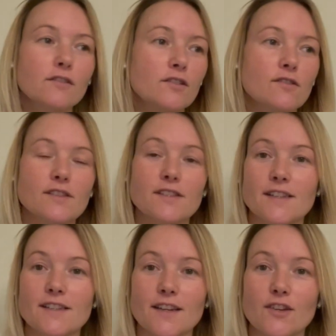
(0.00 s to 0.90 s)

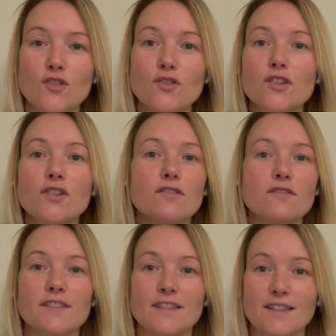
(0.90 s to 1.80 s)
narcissistic cousin,
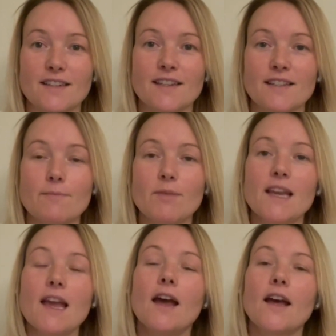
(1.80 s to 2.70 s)
narcissistic
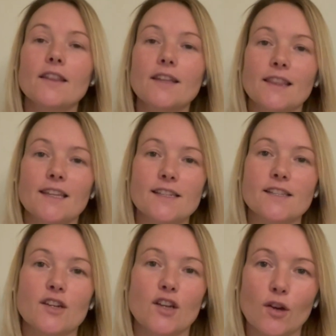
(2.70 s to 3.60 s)
sibling. The
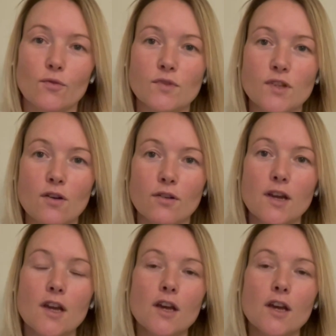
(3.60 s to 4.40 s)
list goes on.